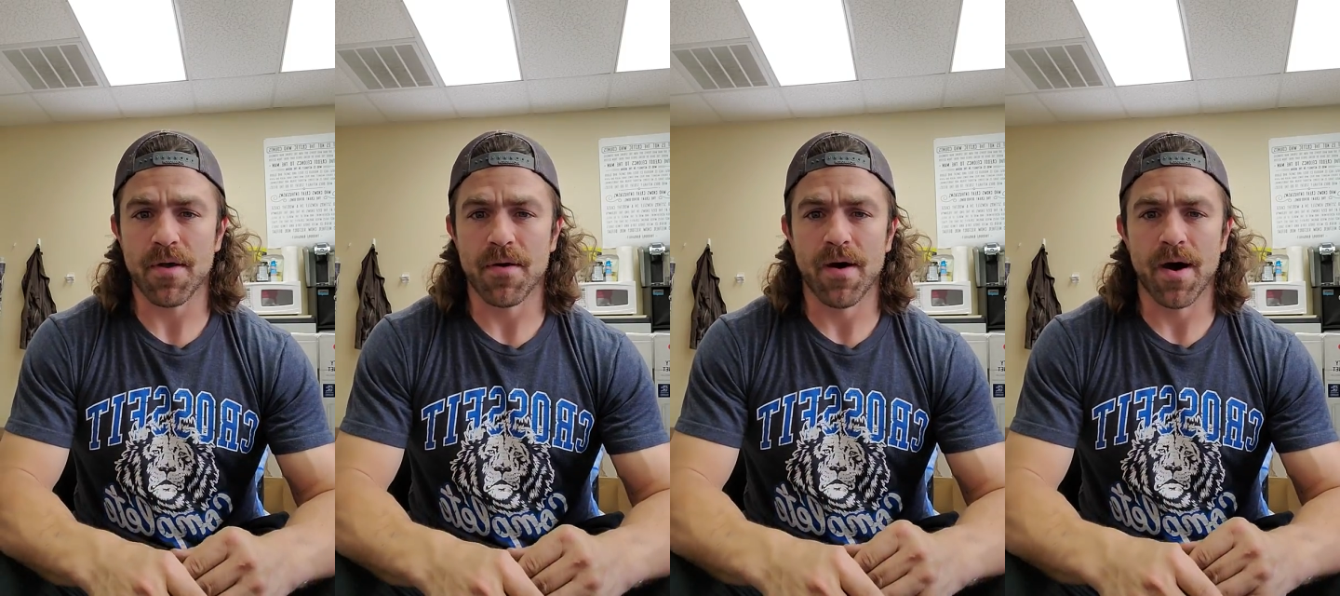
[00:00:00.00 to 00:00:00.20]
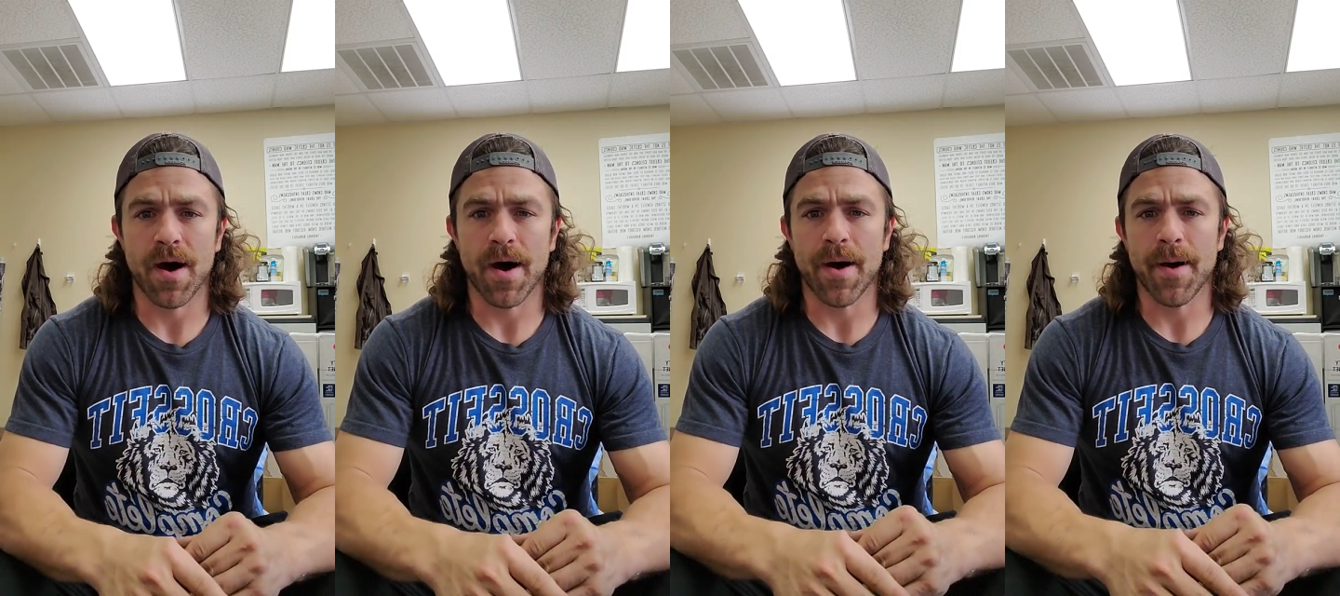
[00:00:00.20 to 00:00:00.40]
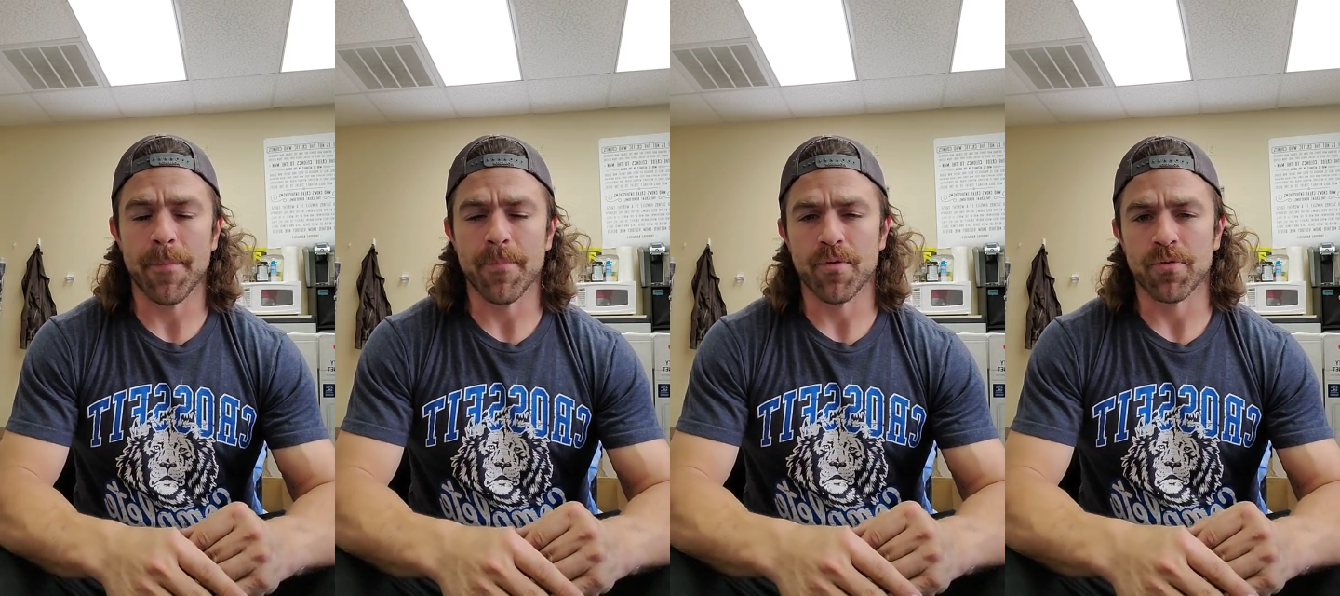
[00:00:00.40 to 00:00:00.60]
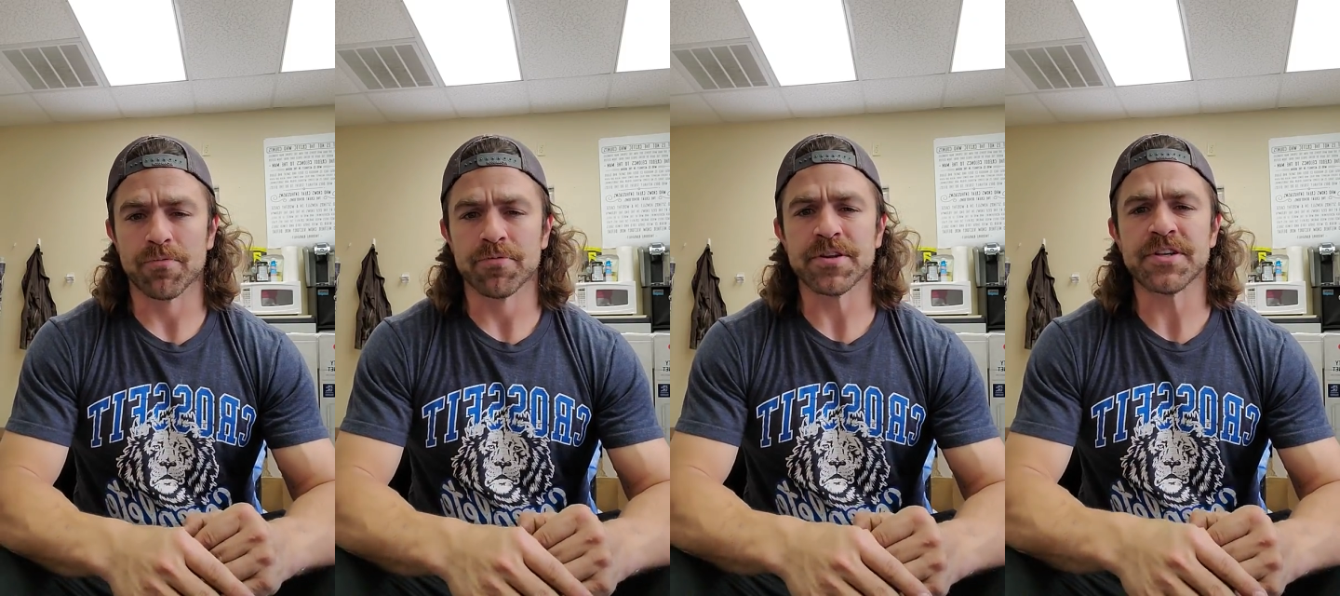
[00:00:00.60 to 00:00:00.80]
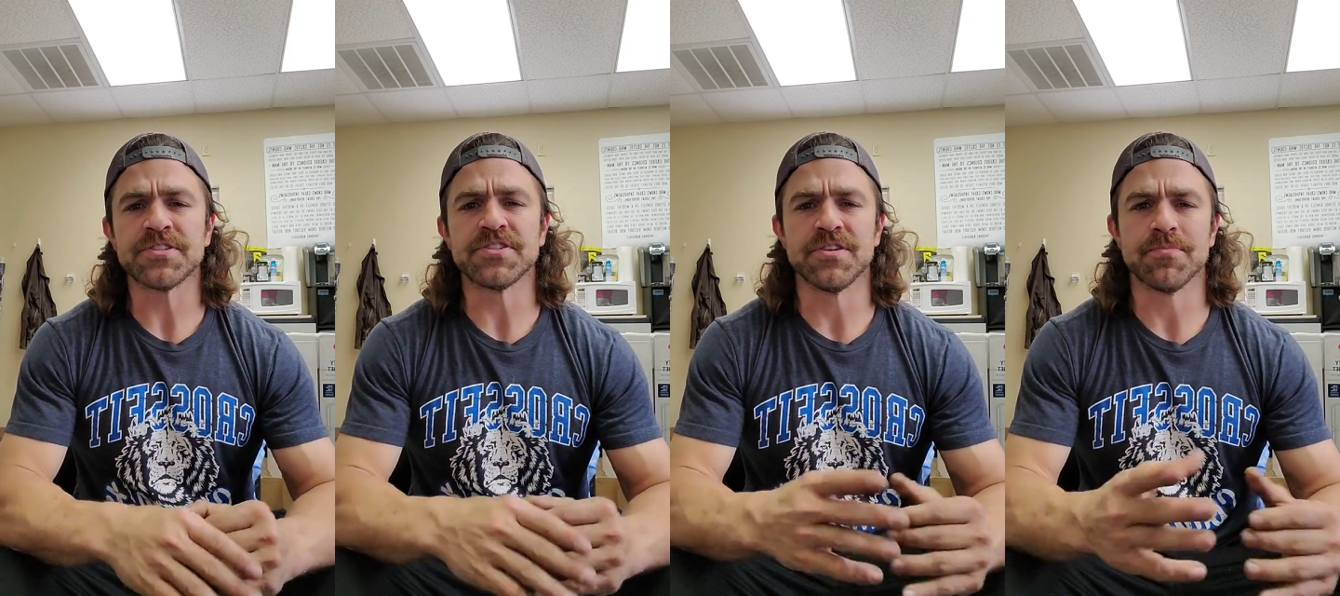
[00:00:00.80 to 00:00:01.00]

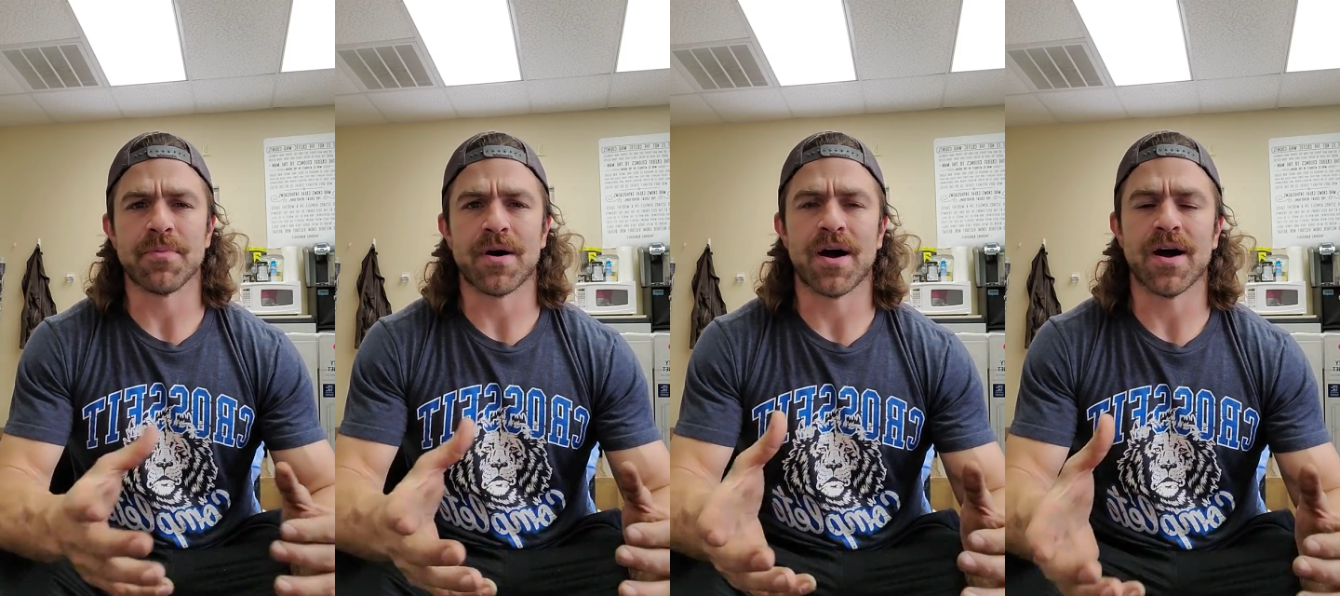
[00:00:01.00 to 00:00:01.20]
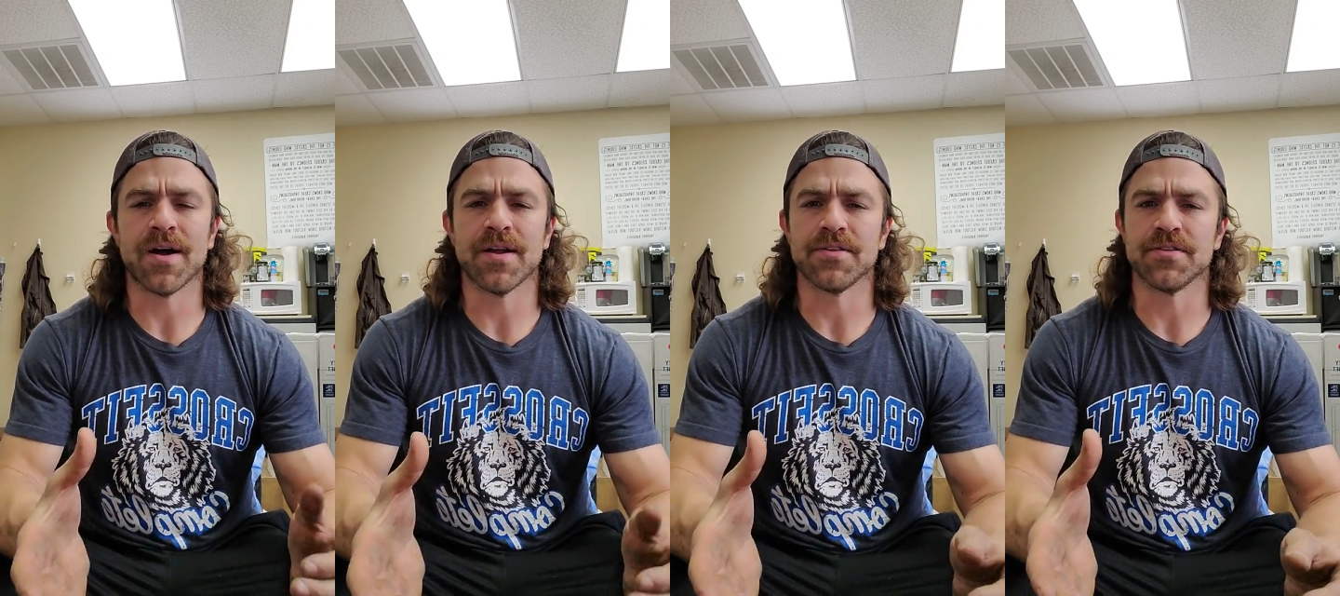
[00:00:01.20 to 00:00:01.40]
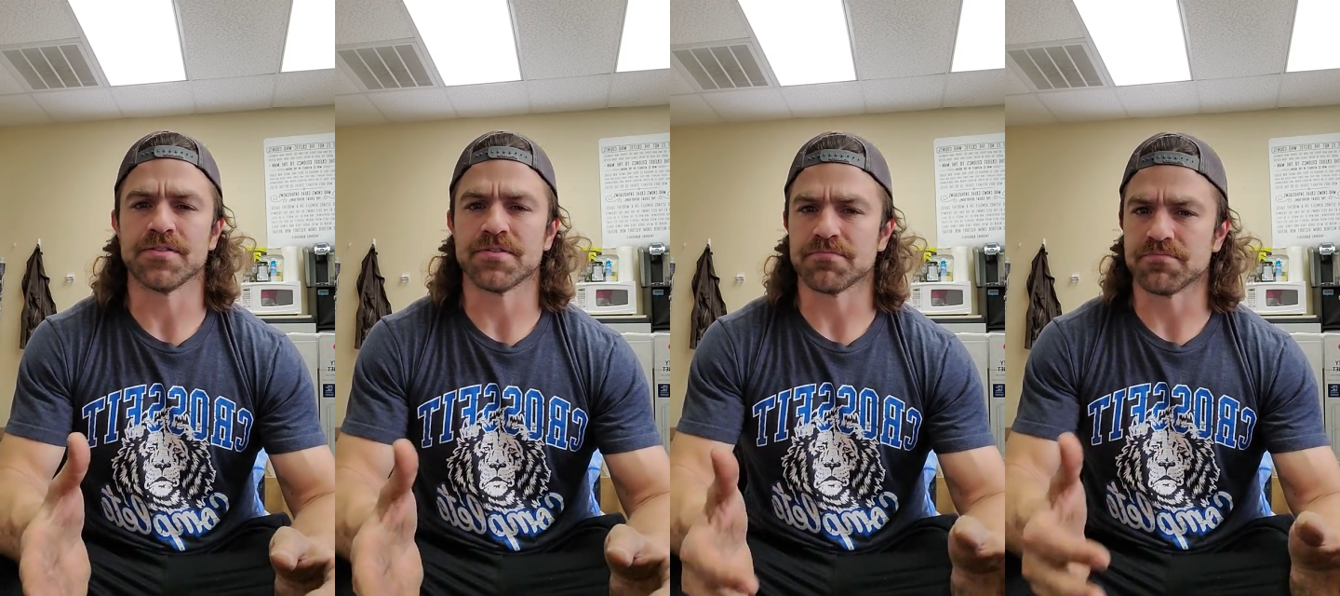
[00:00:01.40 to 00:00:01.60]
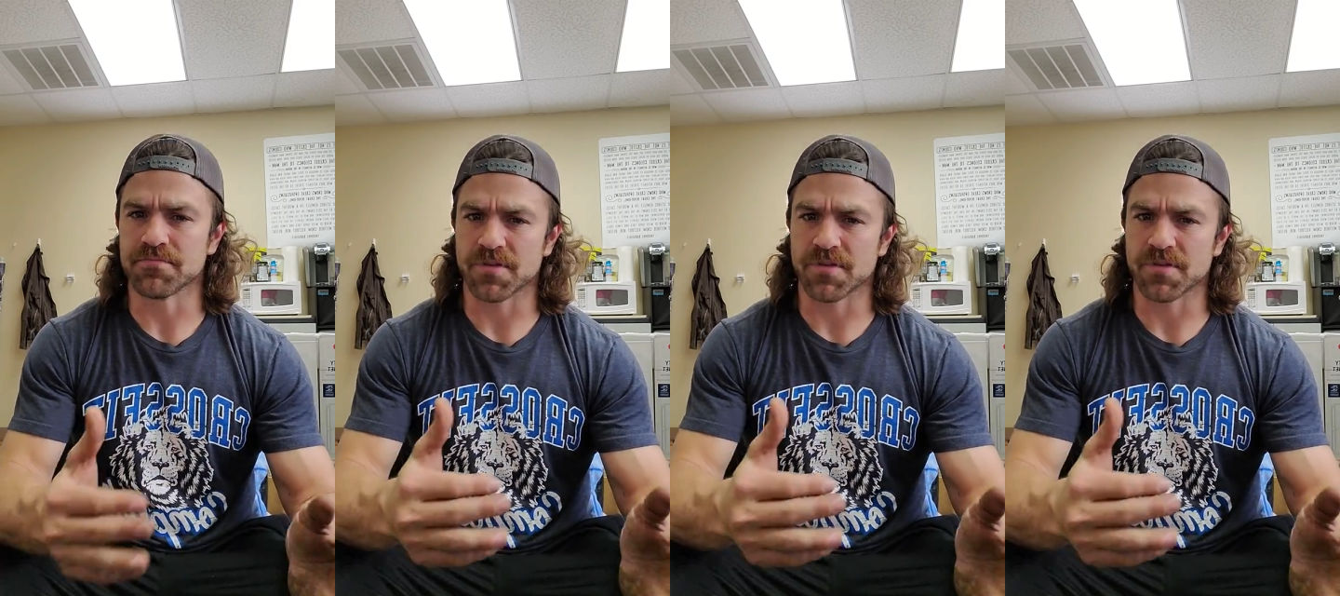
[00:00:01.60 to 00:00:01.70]
reason behind